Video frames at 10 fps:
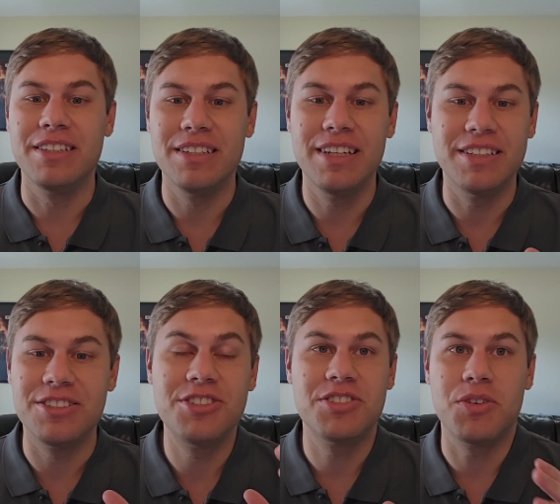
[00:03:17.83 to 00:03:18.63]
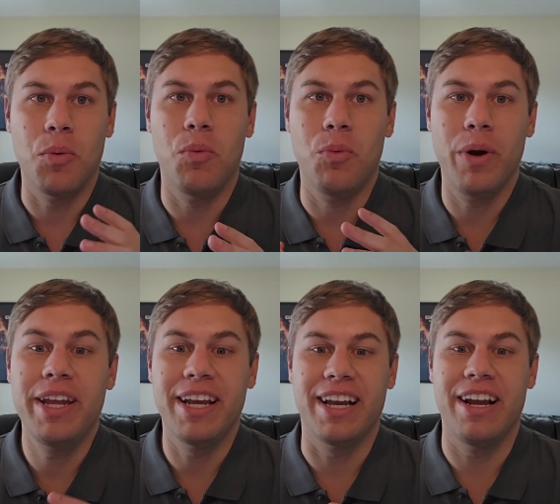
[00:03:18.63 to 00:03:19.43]
It's just a
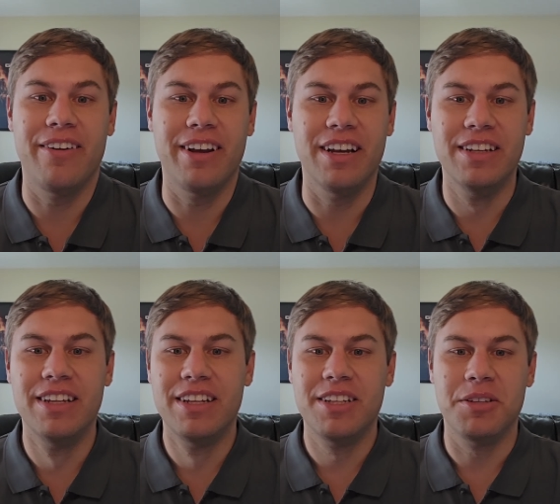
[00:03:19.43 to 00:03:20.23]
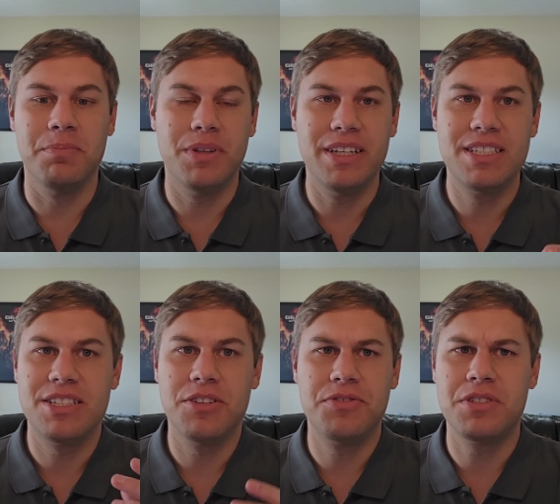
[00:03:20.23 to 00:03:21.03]
waiting area. The place
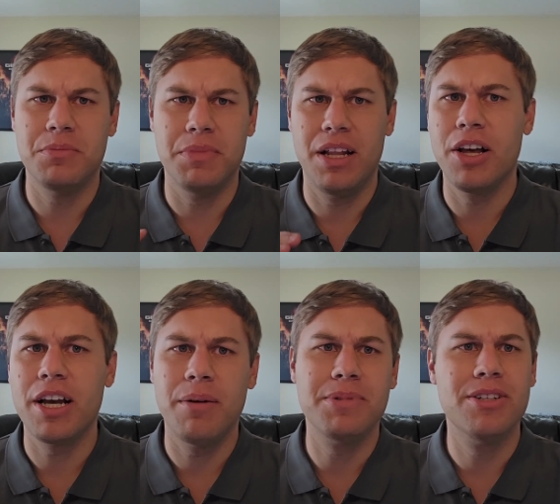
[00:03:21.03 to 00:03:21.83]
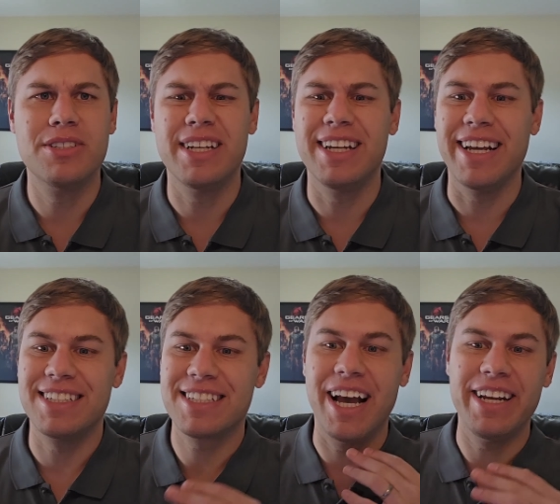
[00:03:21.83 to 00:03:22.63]
serves some helicopters and
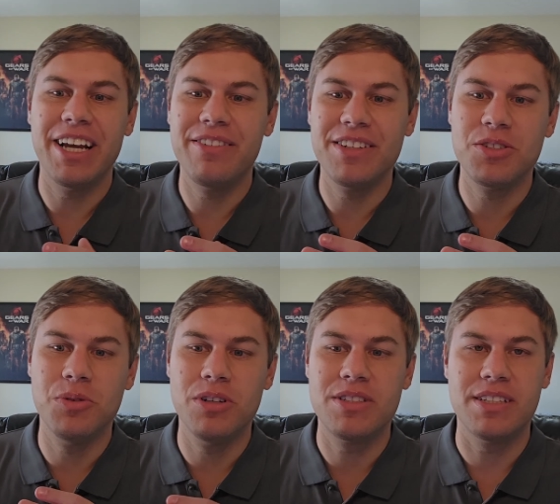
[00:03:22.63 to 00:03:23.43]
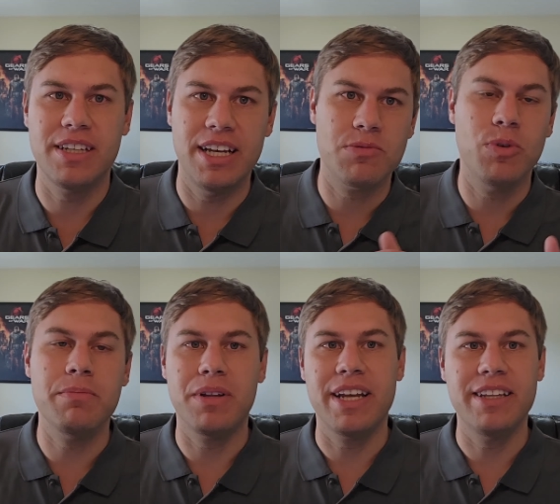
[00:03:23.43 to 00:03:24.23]
skydiving tours, and it has one
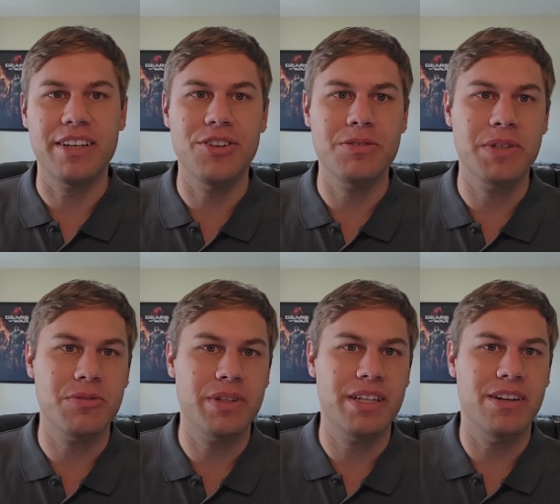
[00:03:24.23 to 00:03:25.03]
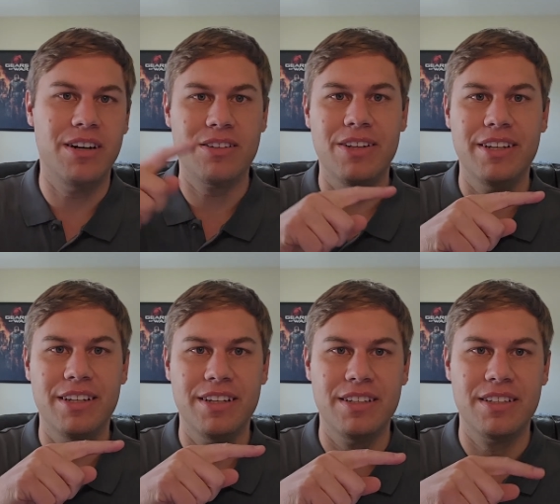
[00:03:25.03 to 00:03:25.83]
plane that goes between Auckland
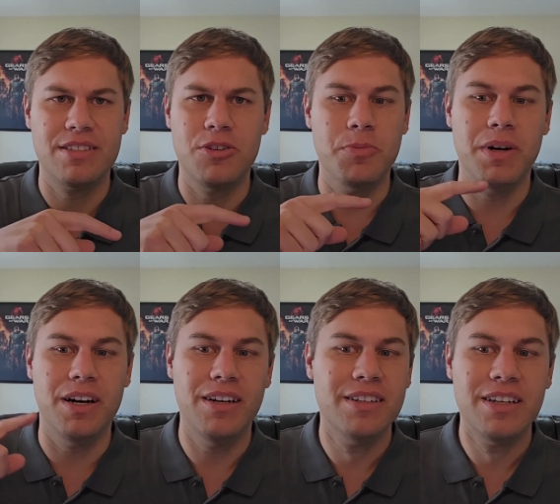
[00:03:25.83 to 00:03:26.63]
and Taupo,